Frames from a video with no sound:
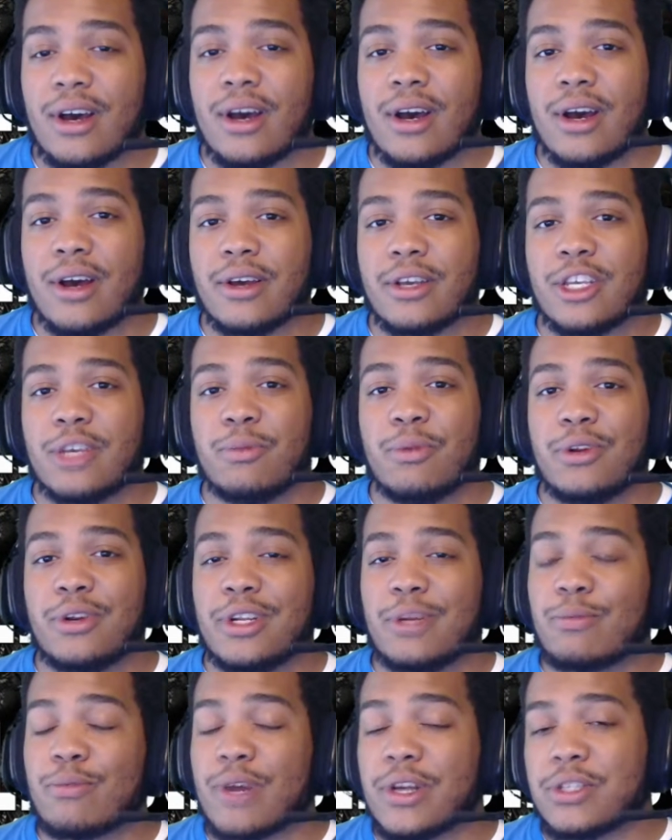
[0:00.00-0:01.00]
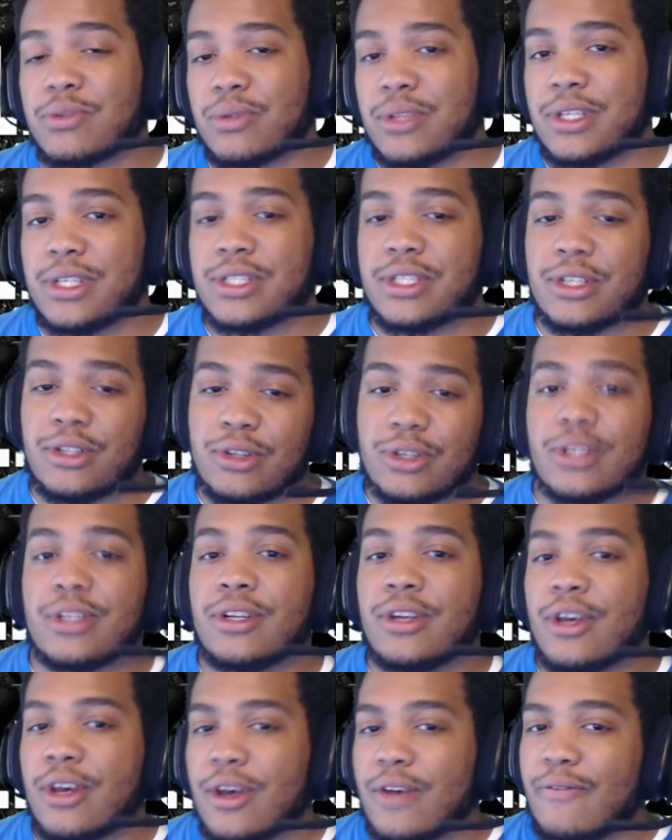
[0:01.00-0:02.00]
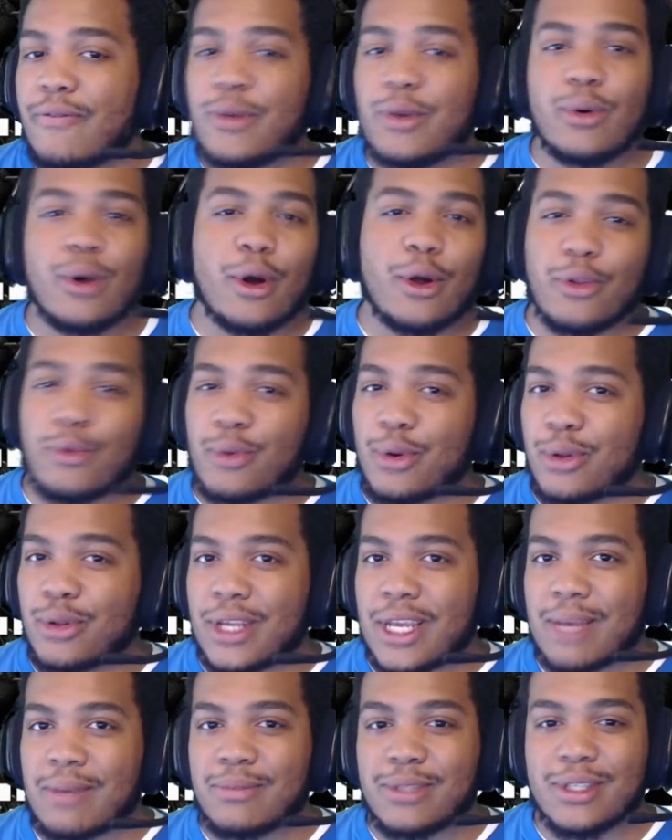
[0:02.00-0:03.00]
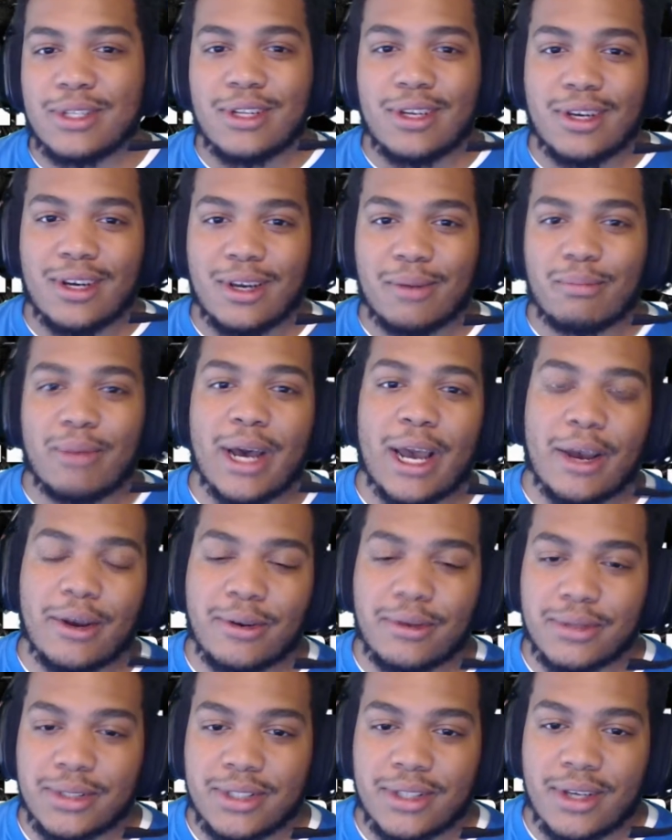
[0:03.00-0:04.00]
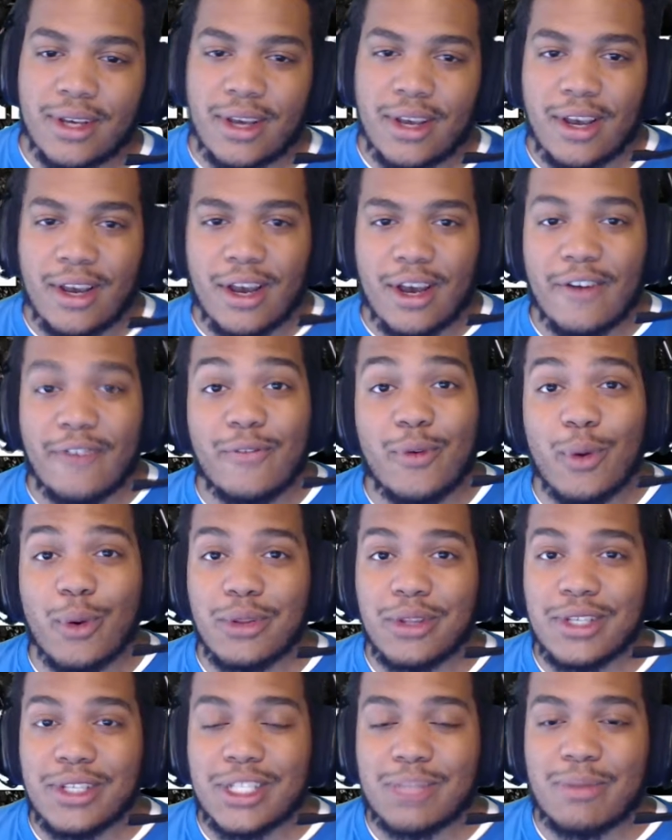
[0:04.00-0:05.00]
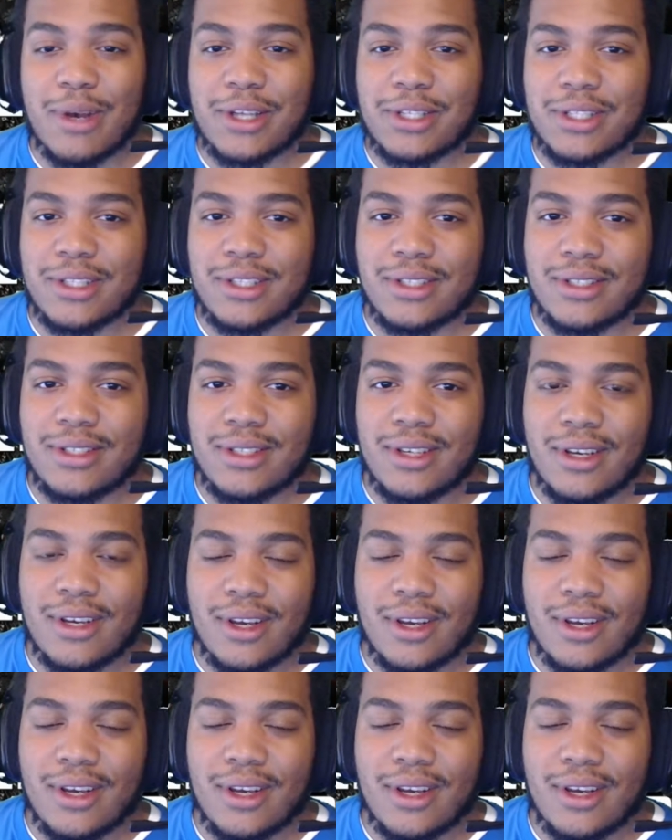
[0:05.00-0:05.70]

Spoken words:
community press release, and you can view all the real names and bios for these specialists.